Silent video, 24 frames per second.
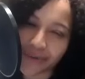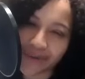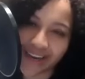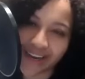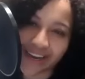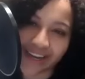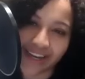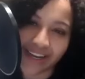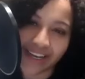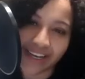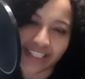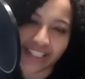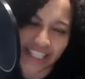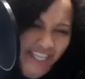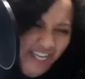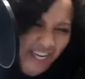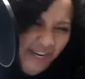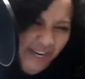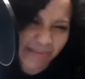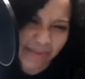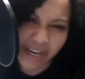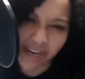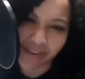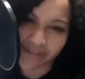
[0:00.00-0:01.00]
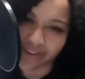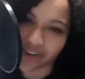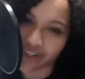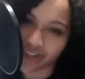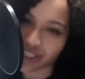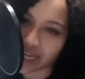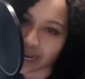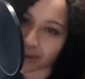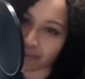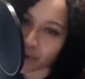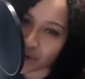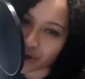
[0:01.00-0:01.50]
is it going to be your
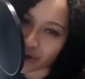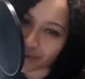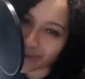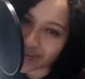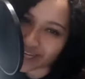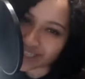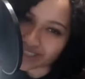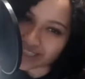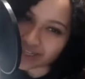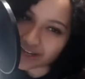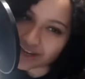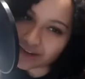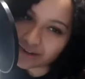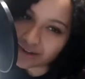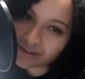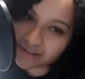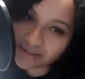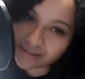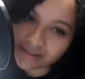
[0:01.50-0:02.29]
first time going to Mexico?